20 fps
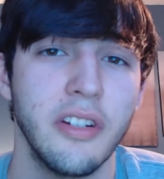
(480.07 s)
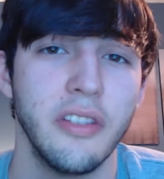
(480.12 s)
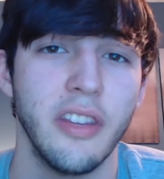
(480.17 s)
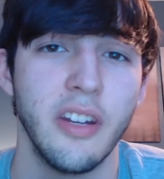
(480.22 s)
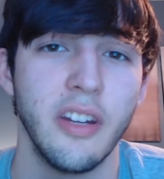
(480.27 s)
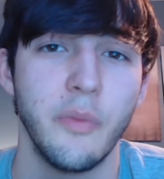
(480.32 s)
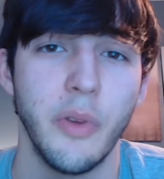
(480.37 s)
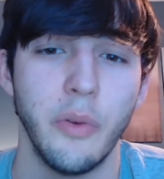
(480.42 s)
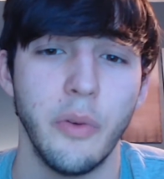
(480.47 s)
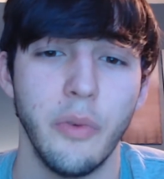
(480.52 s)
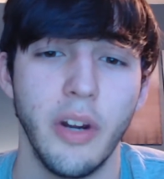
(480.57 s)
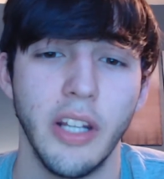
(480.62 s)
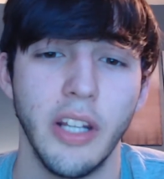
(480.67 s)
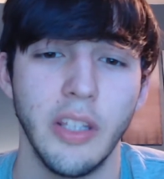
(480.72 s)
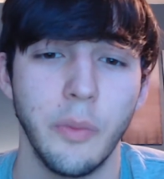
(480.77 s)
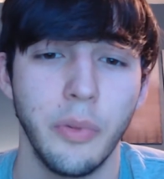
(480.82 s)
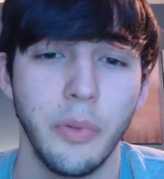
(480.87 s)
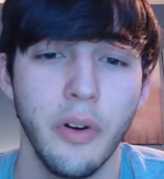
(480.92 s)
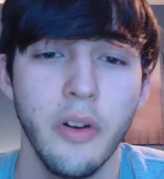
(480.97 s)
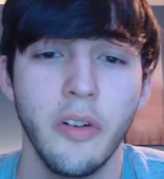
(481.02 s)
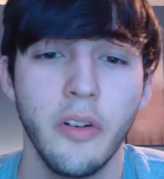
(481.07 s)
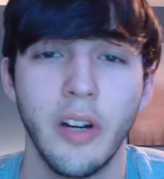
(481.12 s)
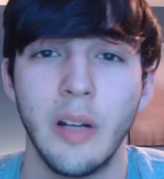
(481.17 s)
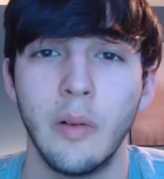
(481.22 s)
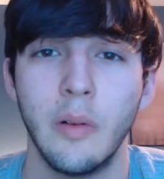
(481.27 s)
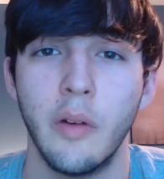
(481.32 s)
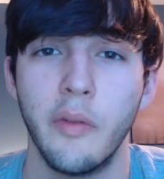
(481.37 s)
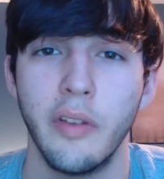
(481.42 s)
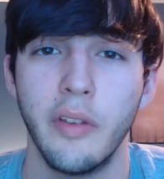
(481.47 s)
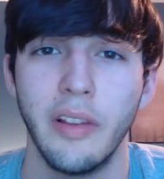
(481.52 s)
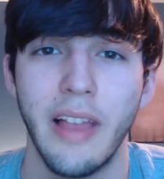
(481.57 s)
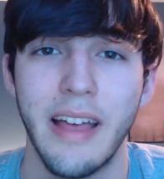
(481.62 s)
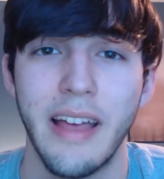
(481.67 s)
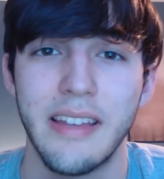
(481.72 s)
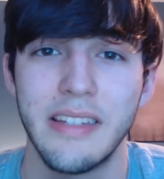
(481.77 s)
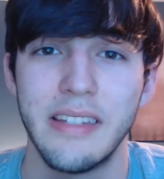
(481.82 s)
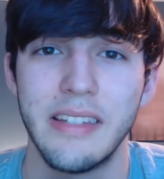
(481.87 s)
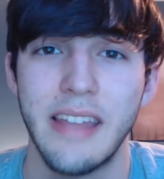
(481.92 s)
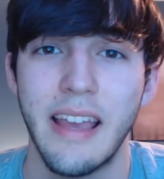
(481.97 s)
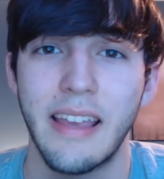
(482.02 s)
has been running the program over the
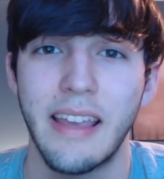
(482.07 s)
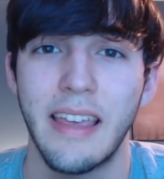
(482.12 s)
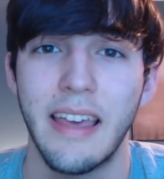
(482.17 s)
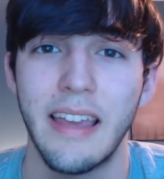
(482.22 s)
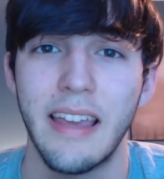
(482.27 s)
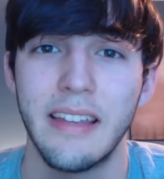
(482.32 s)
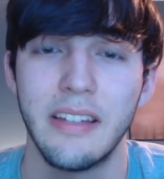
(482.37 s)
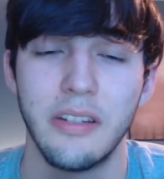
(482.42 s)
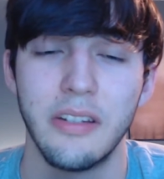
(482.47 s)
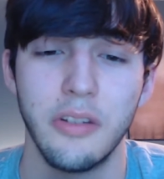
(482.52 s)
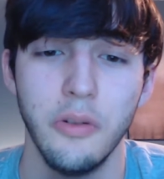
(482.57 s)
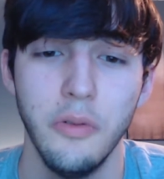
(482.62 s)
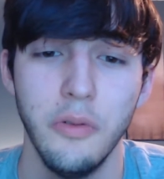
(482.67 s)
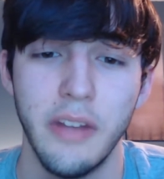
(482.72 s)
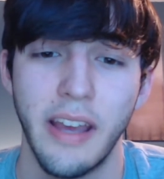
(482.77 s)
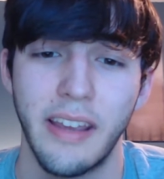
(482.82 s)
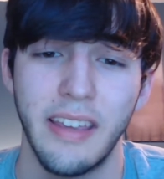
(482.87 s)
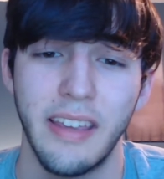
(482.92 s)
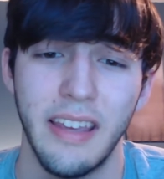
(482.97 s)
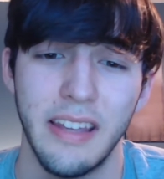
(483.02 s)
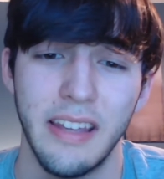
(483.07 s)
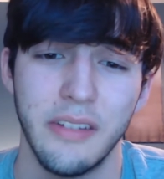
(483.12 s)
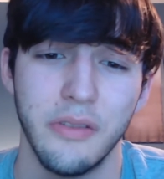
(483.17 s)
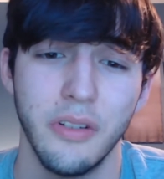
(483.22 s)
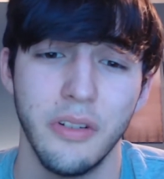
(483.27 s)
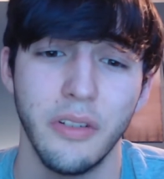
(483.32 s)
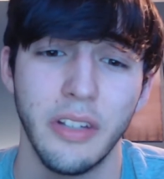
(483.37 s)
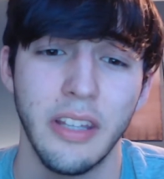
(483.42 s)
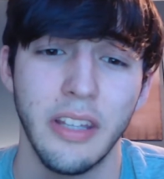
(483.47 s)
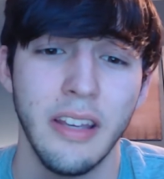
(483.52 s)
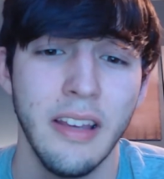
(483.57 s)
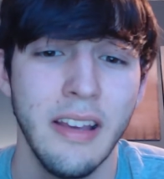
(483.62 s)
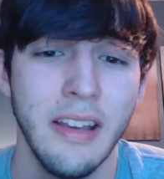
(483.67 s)
last decade to 2 decades, really.